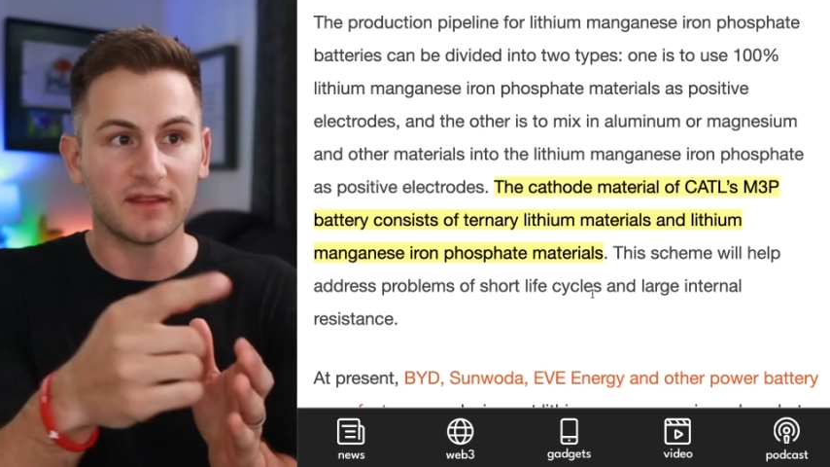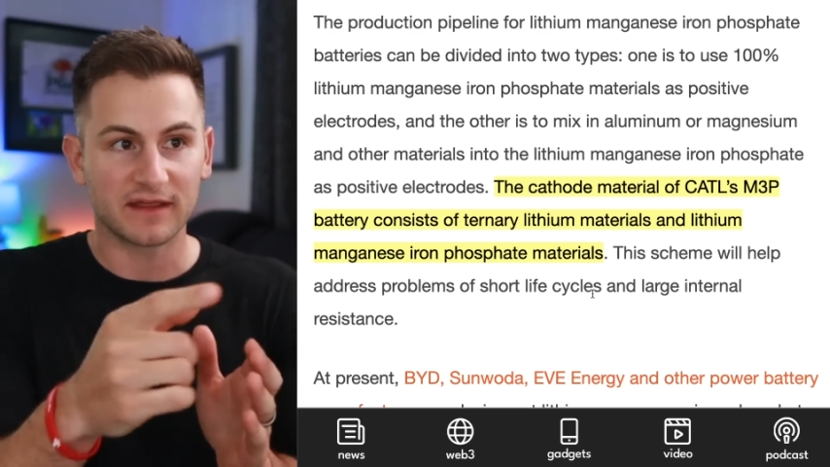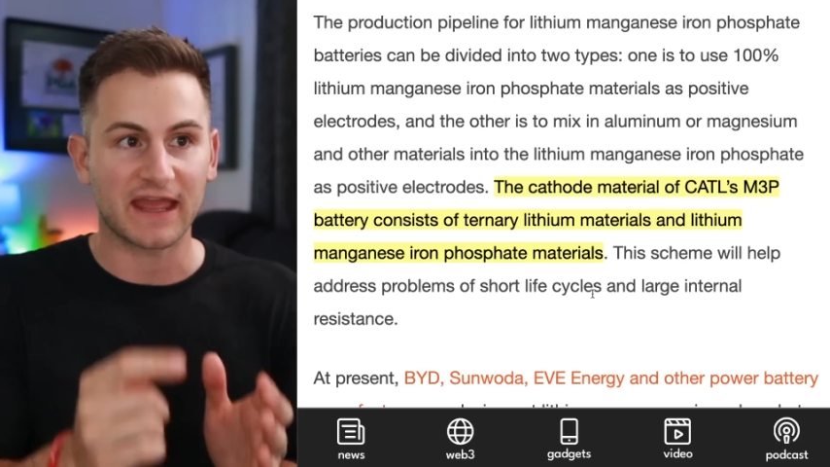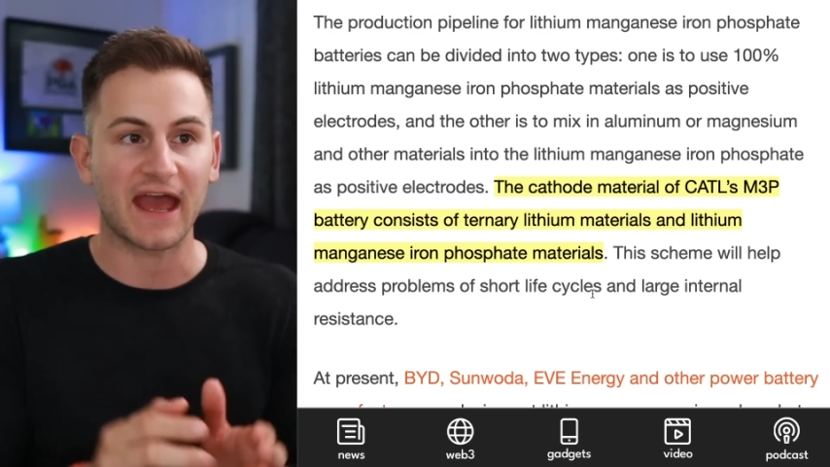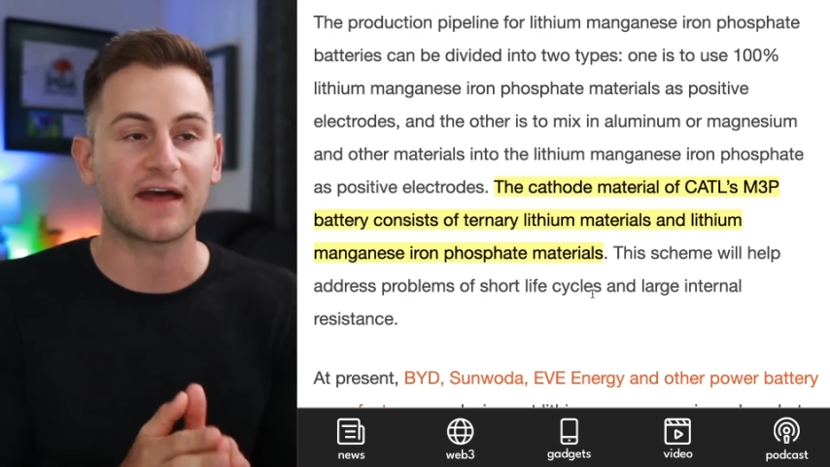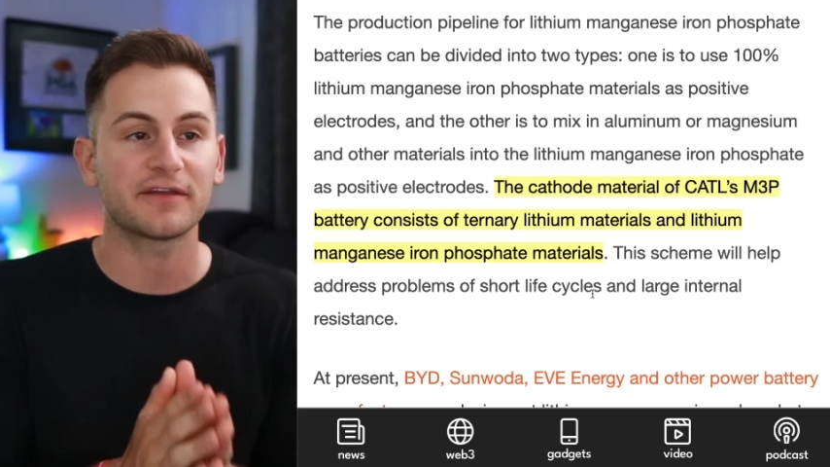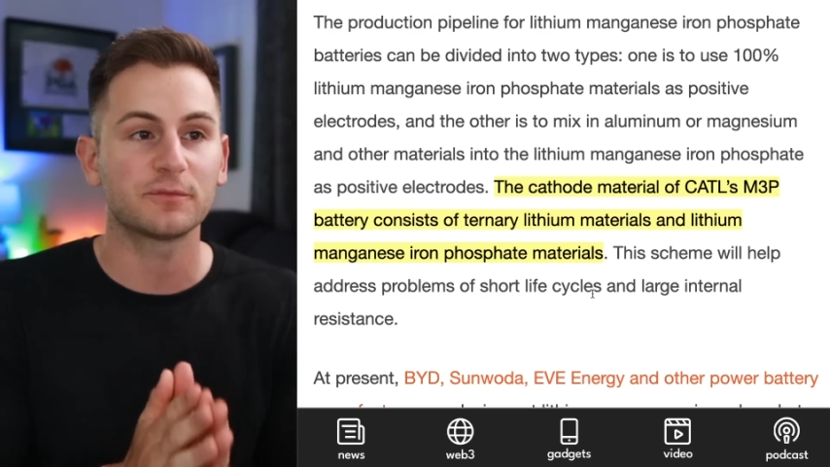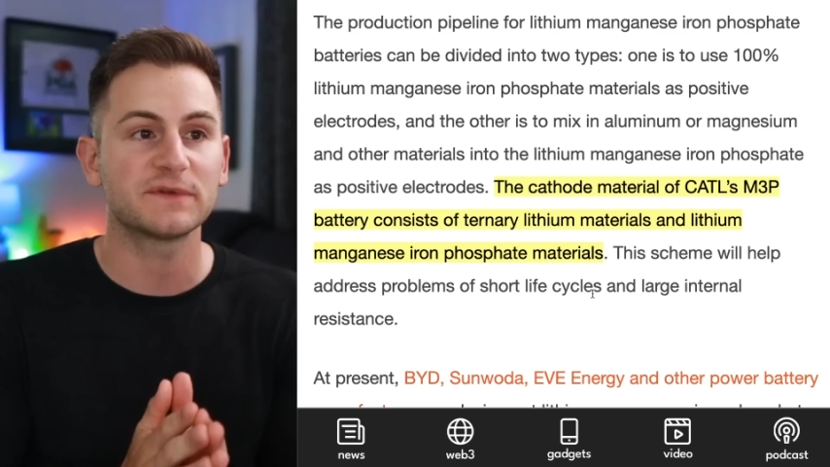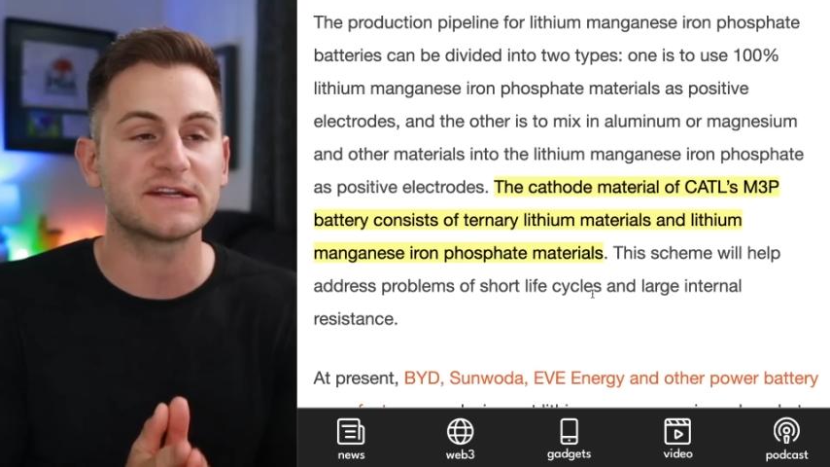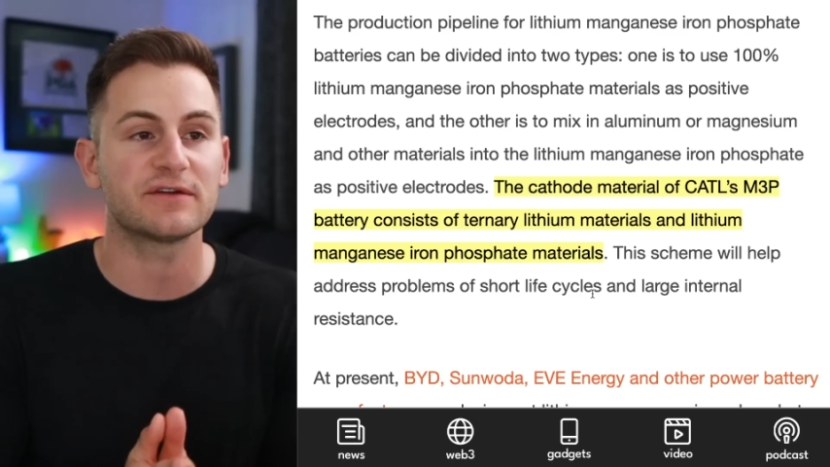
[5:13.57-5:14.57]
The
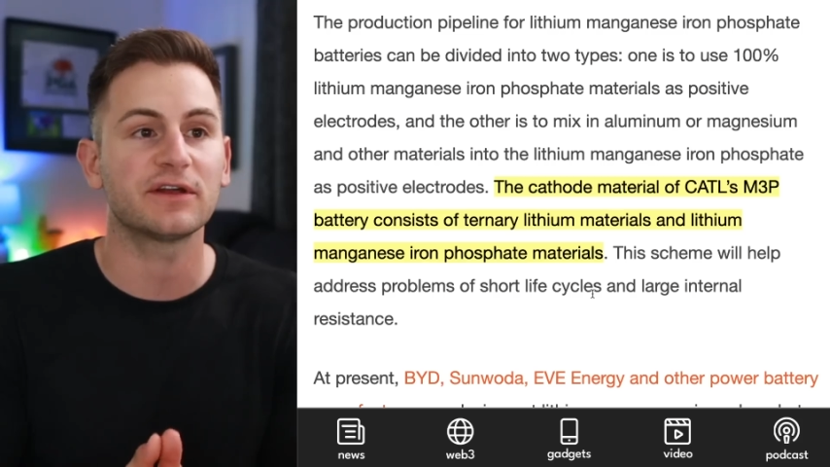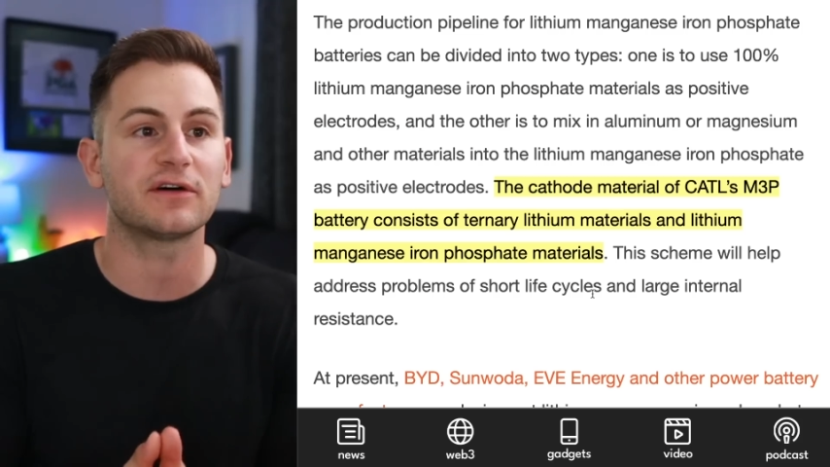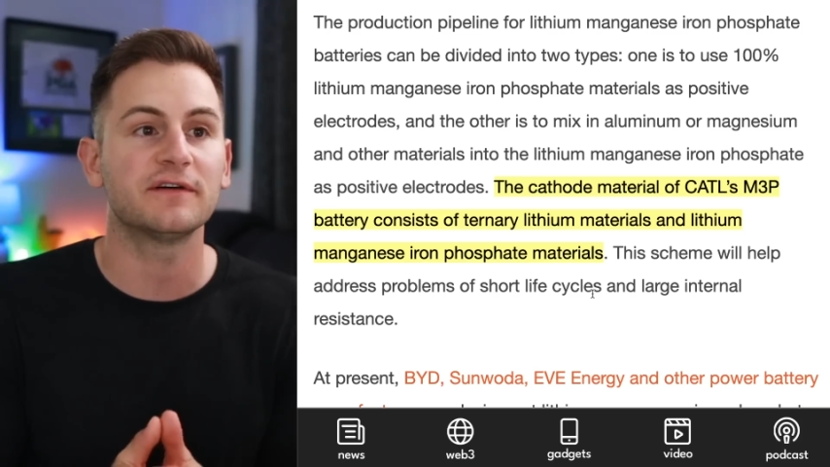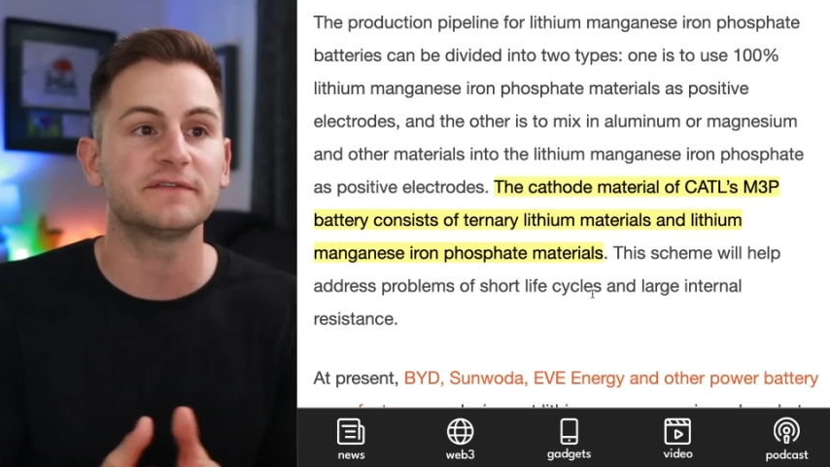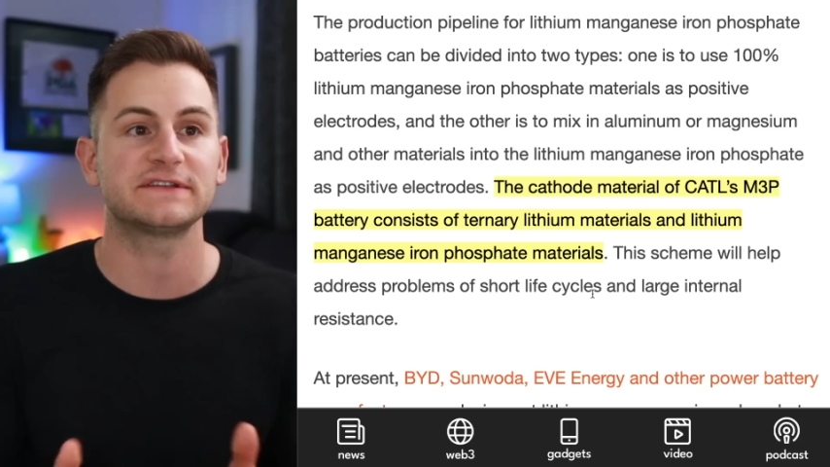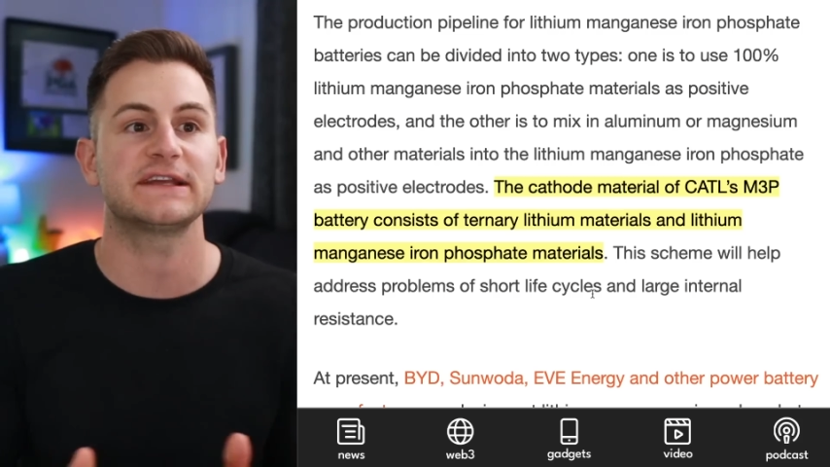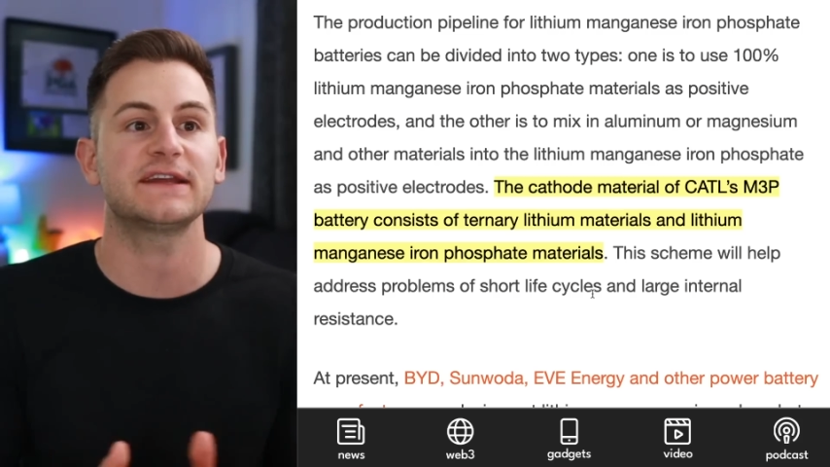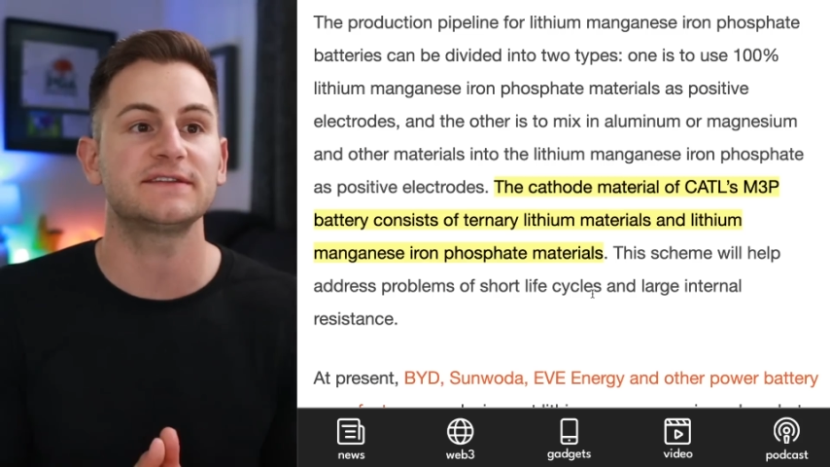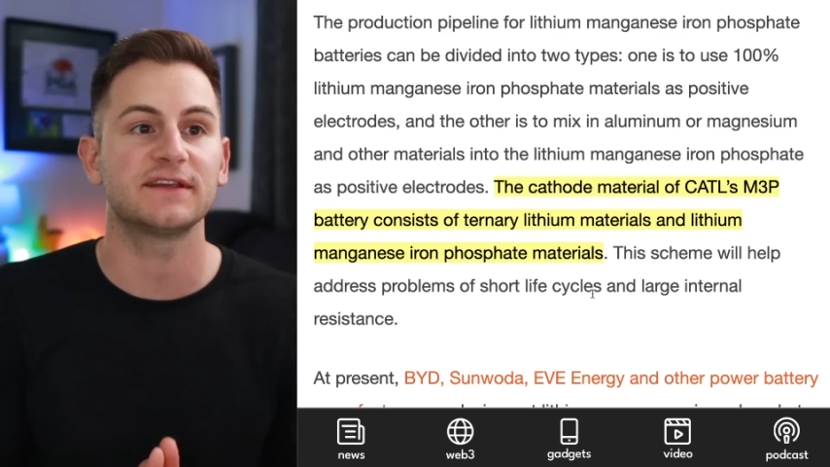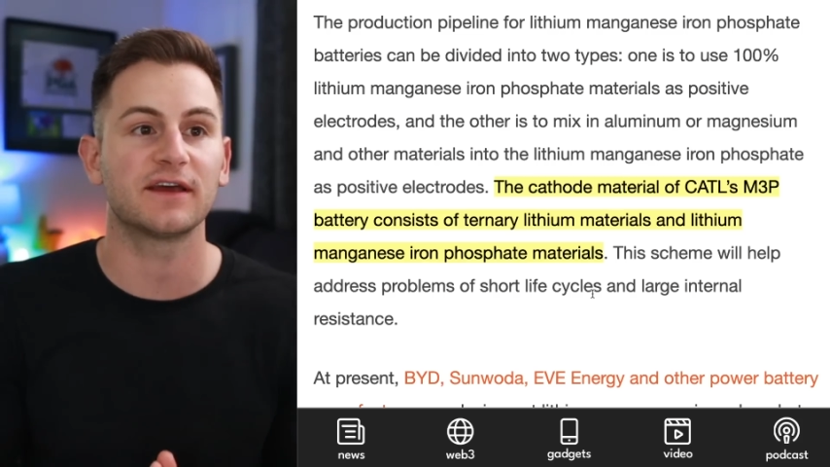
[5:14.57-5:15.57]
cathode material of
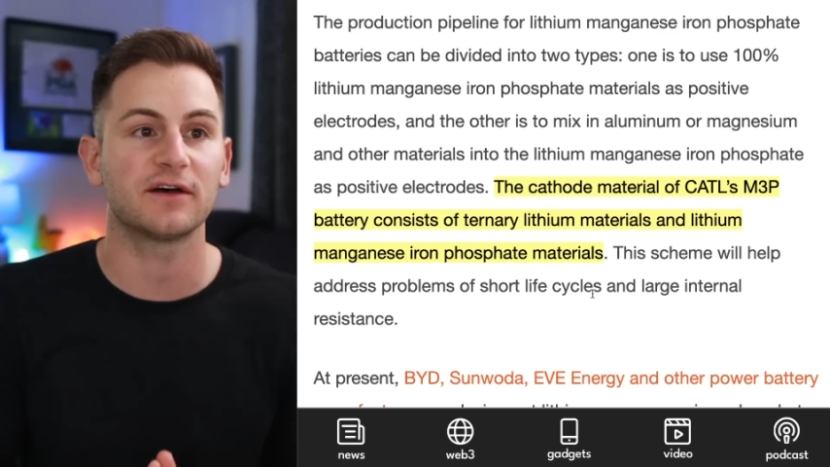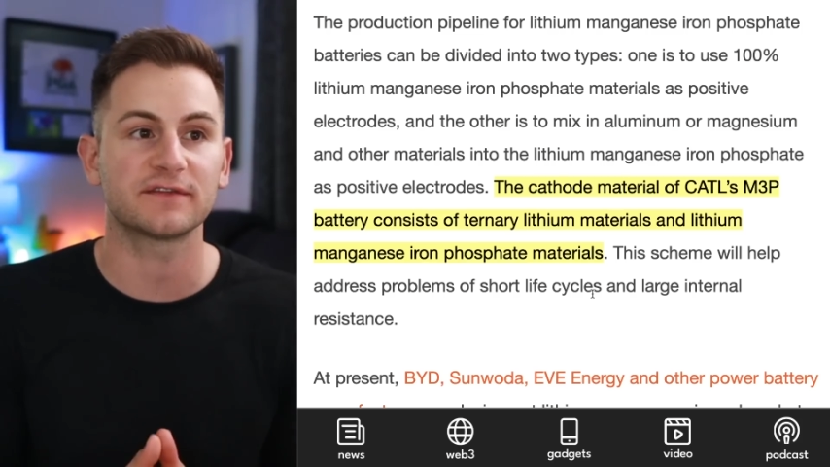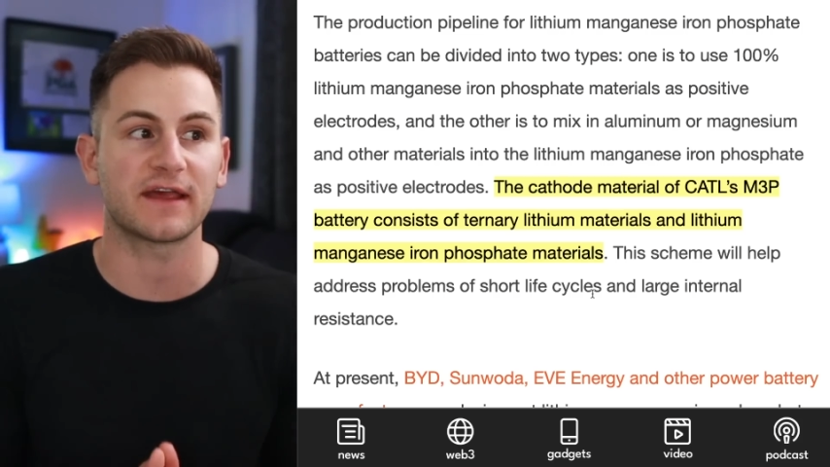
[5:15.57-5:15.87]
CATL's